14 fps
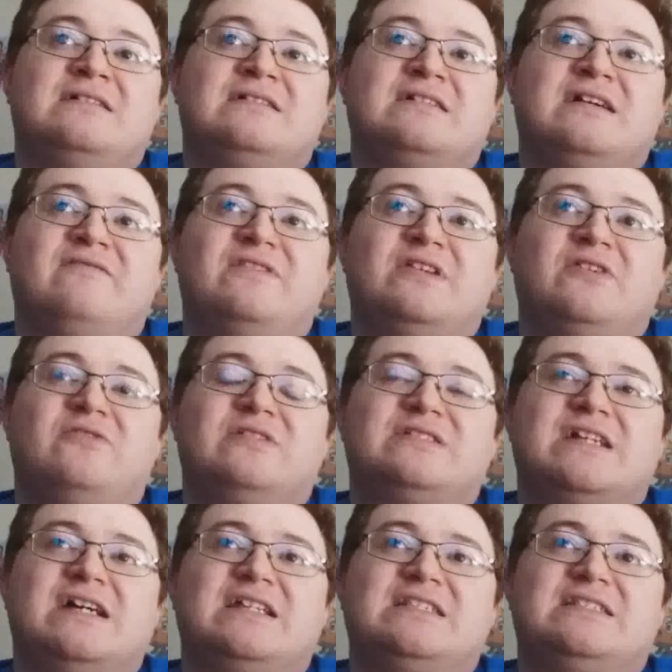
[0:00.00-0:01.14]
Kevin Owens
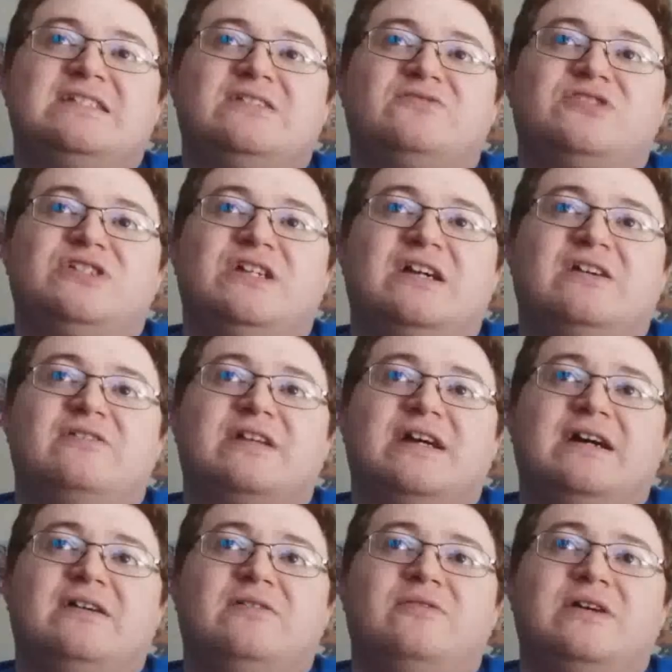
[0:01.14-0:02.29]
got a steel chair
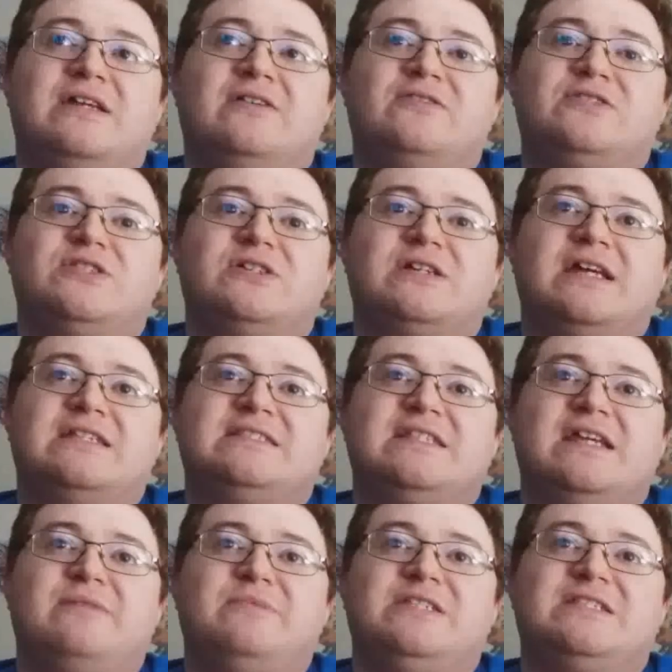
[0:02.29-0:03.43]
now, and now he's looking at
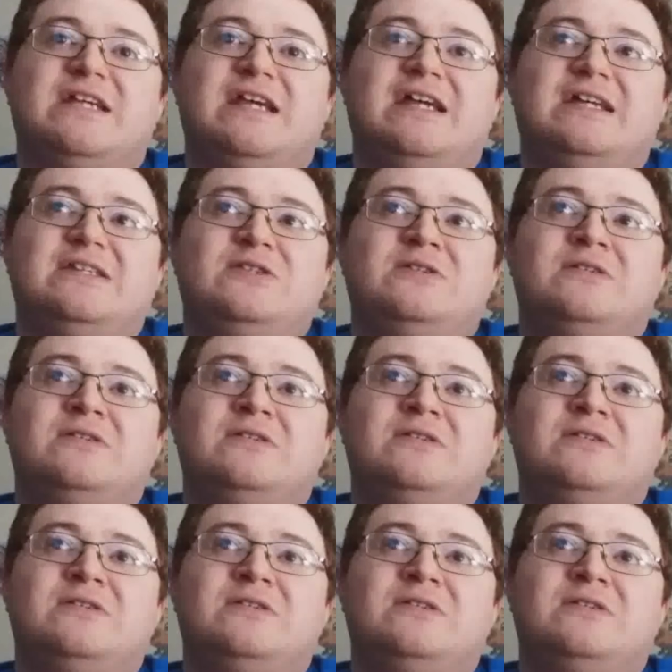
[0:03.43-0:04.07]
Sami Zayn.